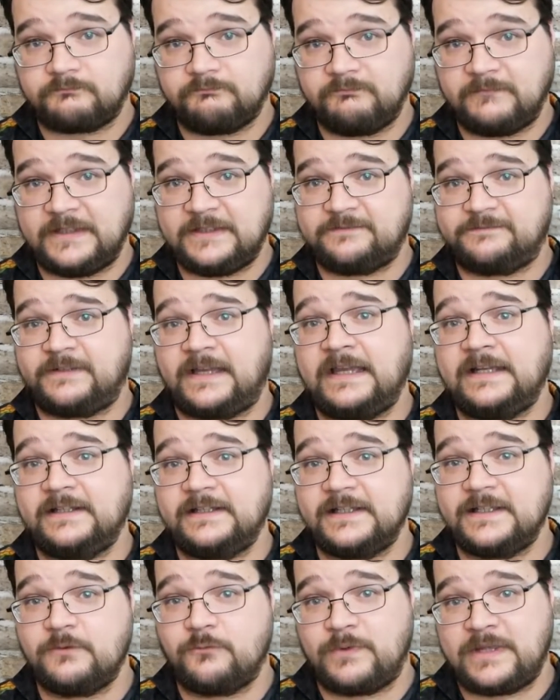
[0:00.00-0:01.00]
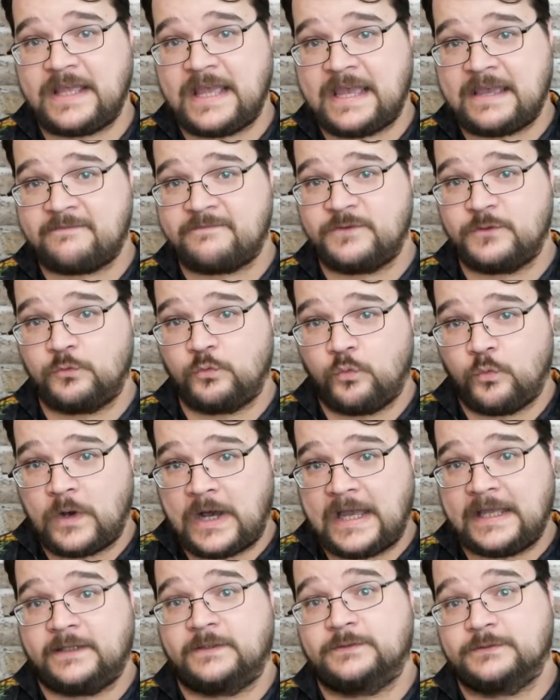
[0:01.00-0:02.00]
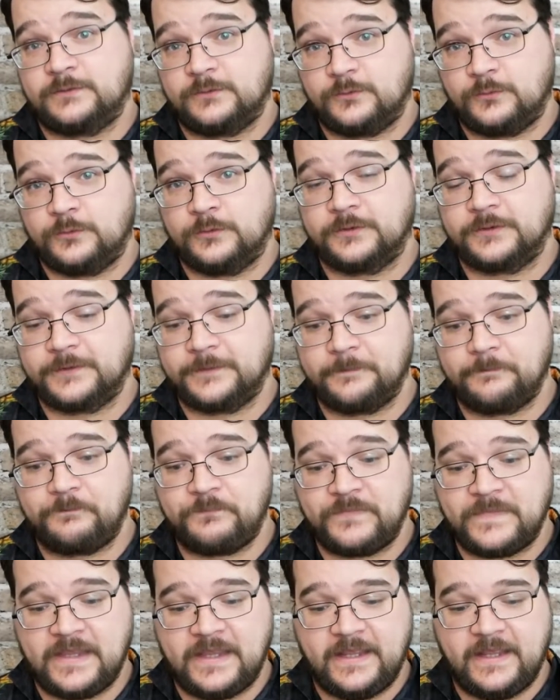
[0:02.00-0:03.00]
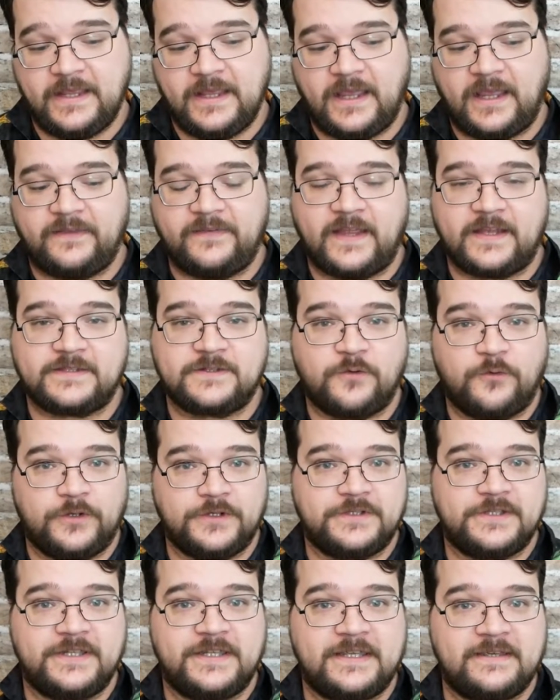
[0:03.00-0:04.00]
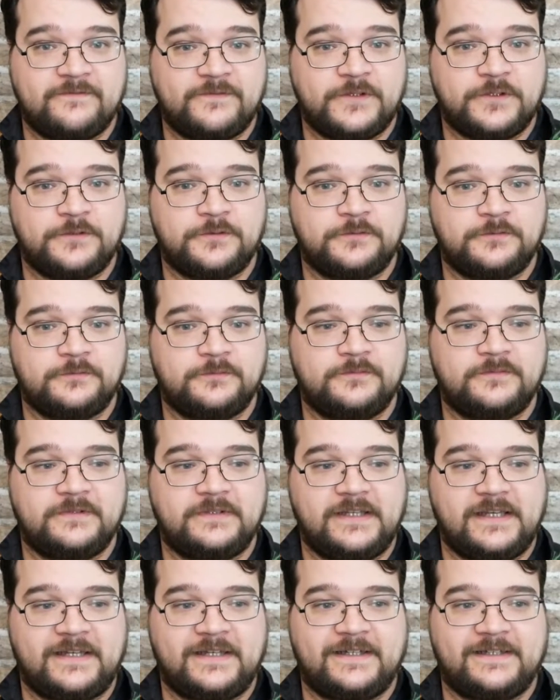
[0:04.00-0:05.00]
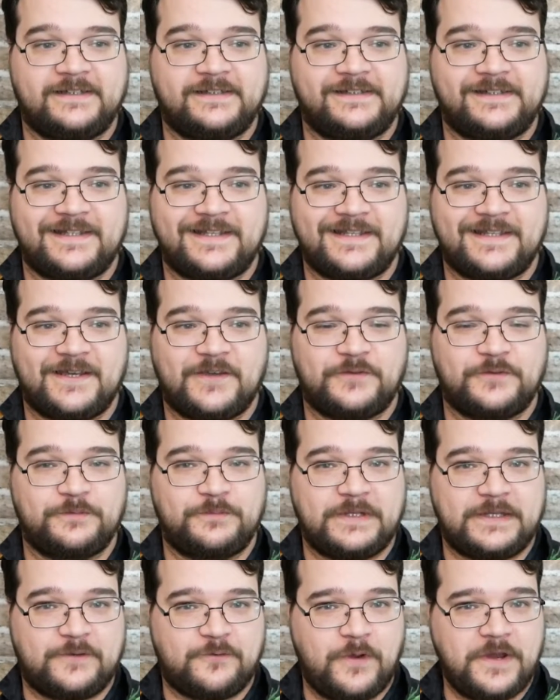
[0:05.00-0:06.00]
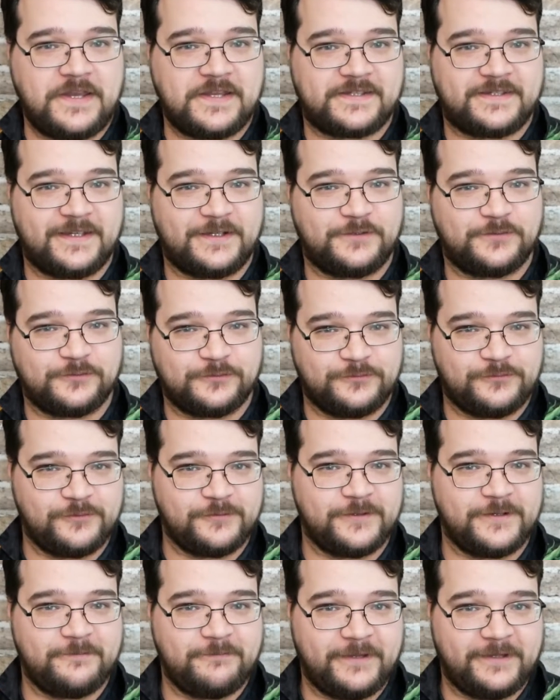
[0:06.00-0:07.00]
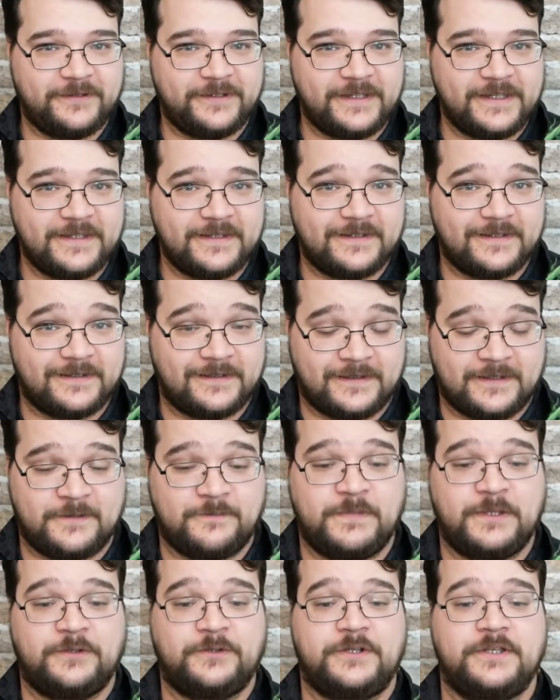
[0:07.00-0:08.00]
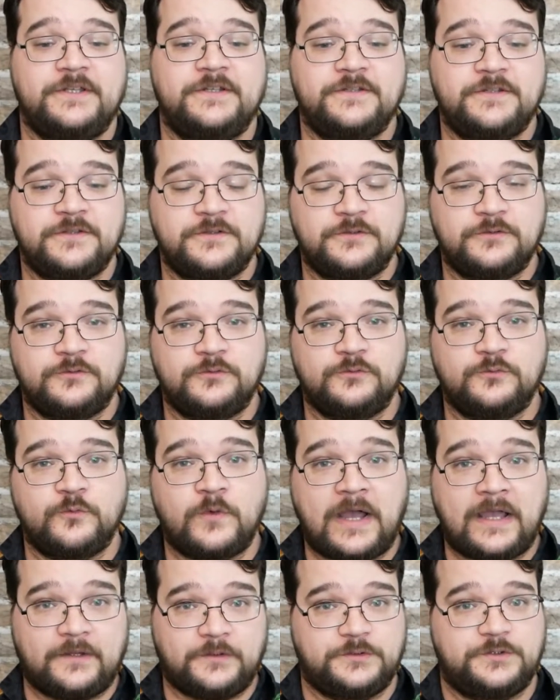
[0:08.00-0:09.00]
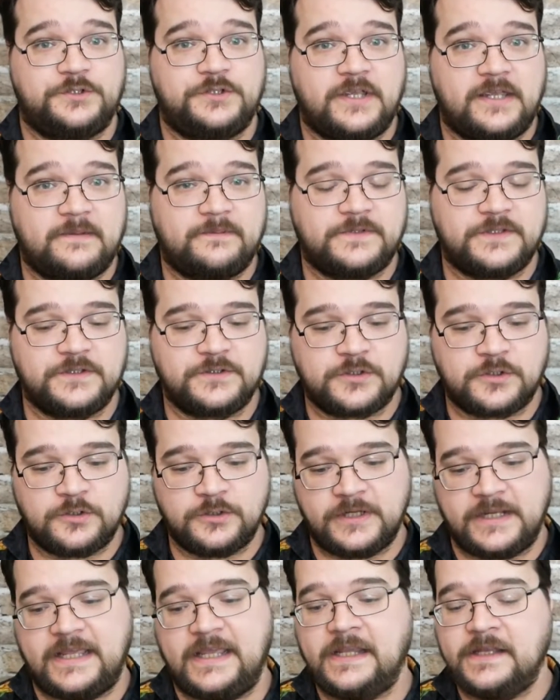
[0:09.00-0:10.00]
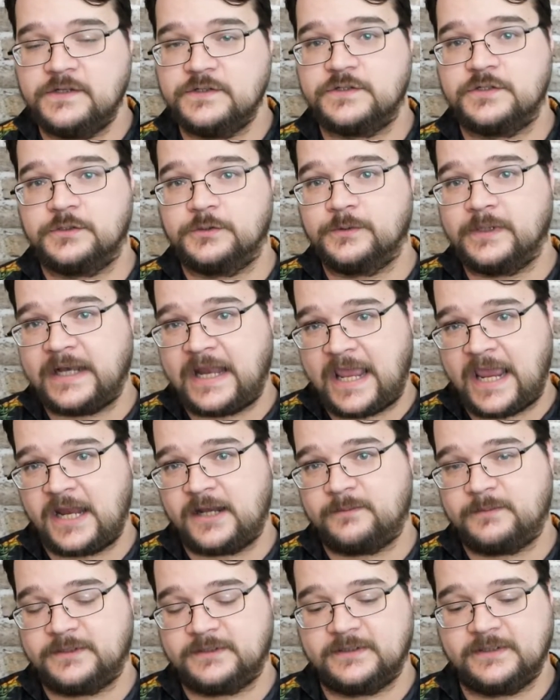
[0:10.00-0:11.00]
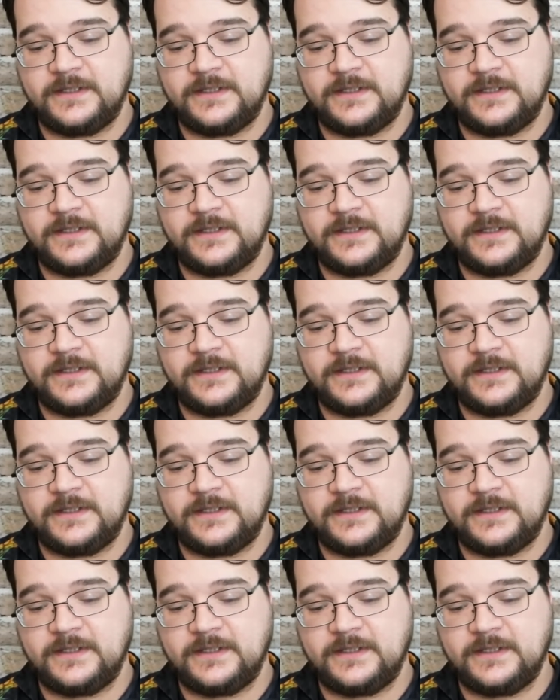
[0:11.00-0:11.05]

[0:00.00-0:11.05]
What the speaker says: Finally, we have the Wild Order. And that's going to give you the other big quintessential druid ability, the ability to wild shape, to turn into an animal.